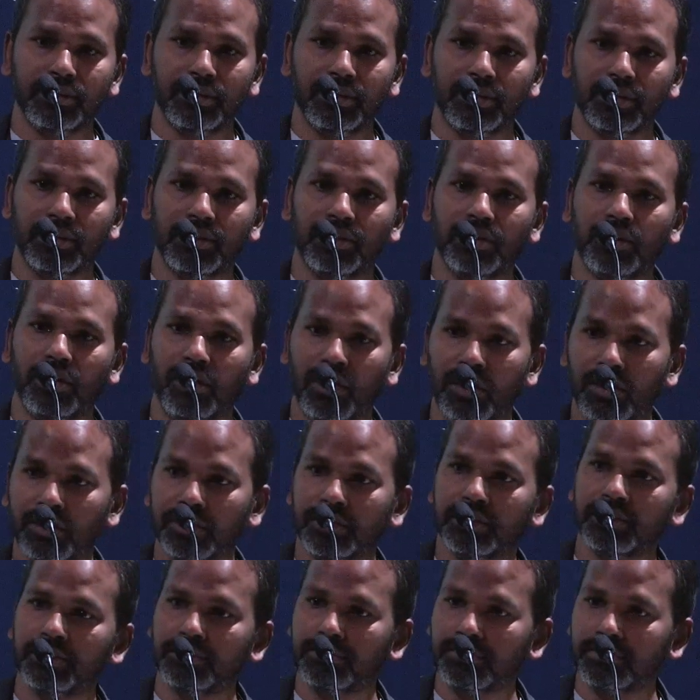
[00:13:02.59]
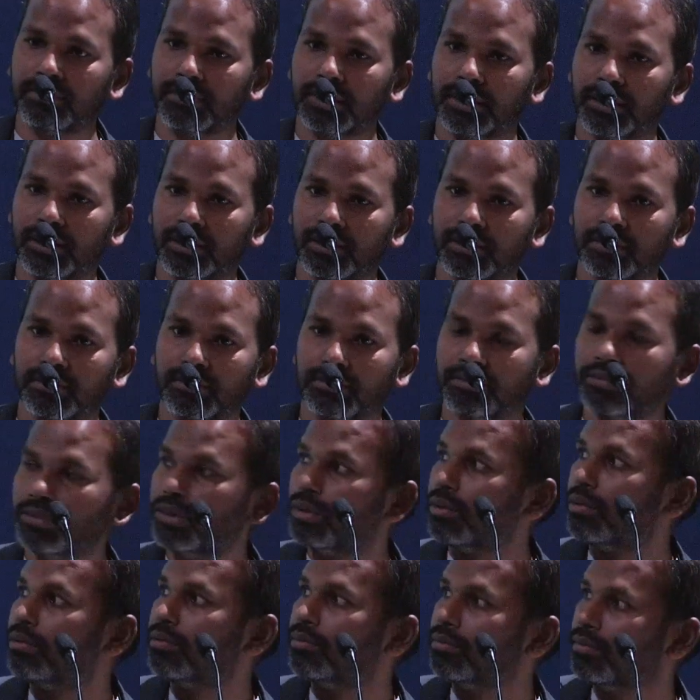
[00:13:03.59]
on
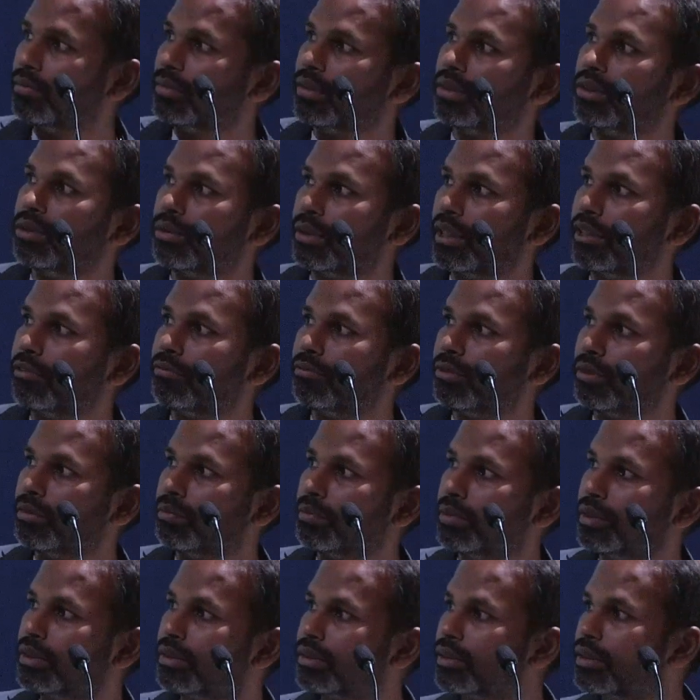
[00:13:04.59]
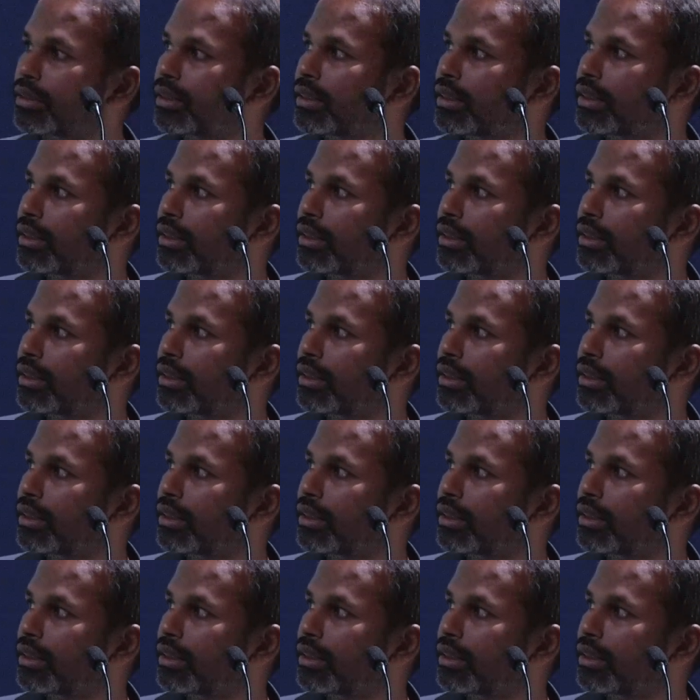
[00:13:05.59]
the UK footprint?